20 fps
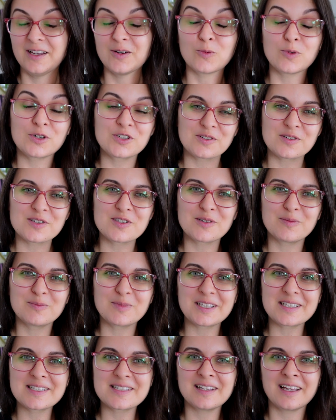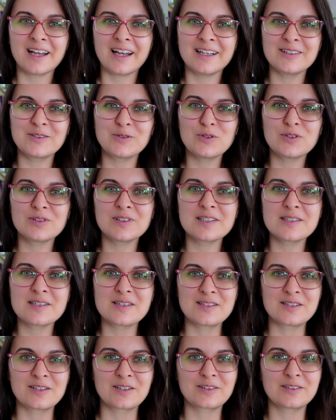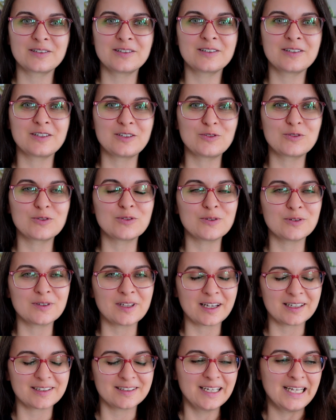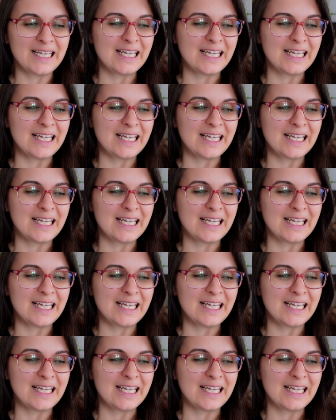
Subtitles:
which also means that you don't necessarily need to do that.